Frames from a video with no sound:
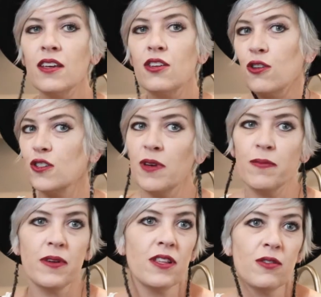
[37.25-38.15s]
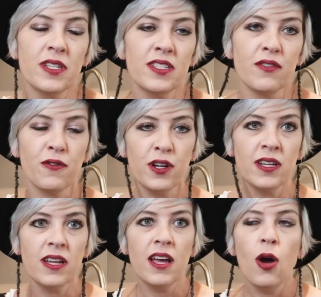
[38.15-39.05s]
Yours might be a little bit
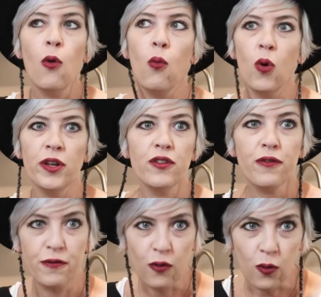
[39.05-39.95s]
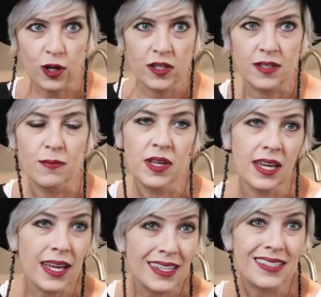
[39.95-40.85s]
different. 1:4 to
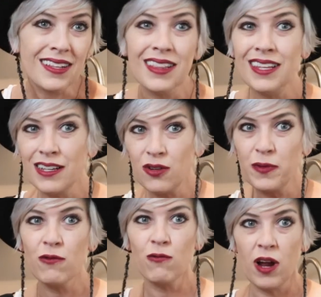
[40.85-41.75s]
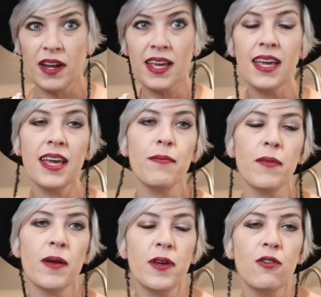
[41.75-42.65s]
me is a little bit runny. It
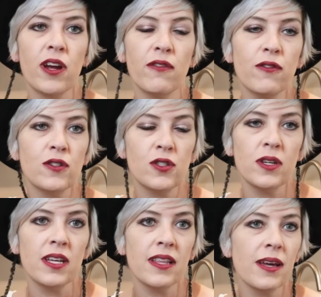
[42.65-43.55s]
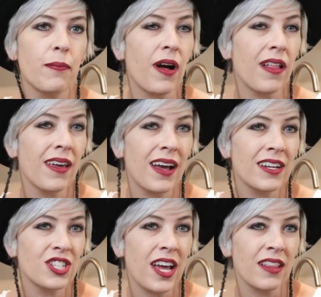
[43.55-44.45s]
might be great for doing like
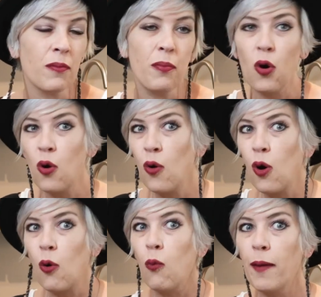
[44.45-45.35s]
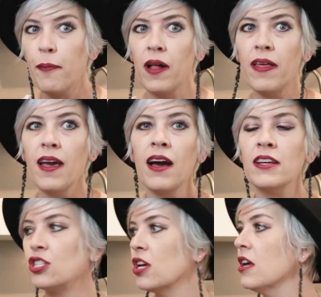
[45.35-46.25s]
balayage at the bowl, a wet
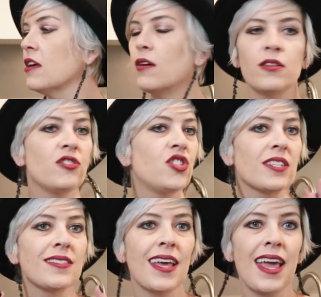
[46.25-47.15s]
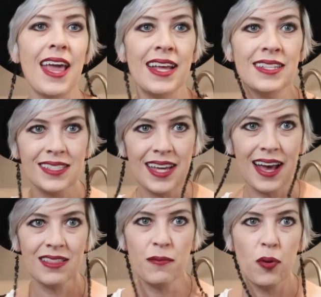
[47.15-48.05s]
balayage, just the ends
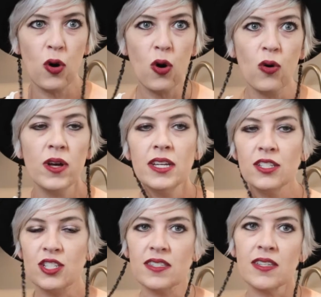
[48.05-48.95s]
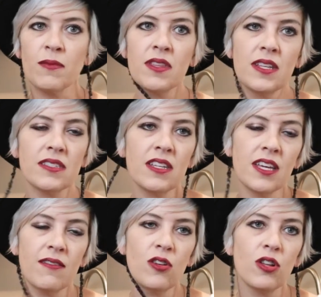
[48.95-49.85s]
at the bowl, just something that's going
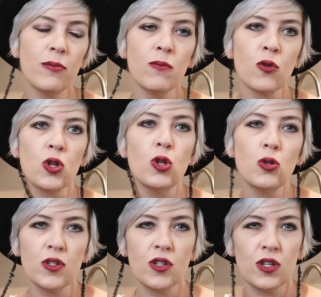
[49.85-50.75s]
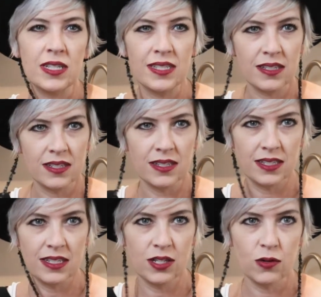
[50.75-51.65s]
to give you a little bit more looser
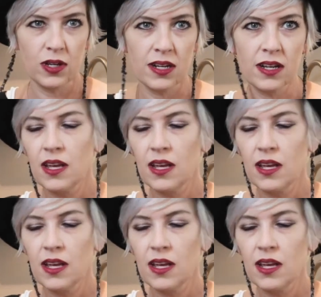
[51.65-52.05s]
consistency to it.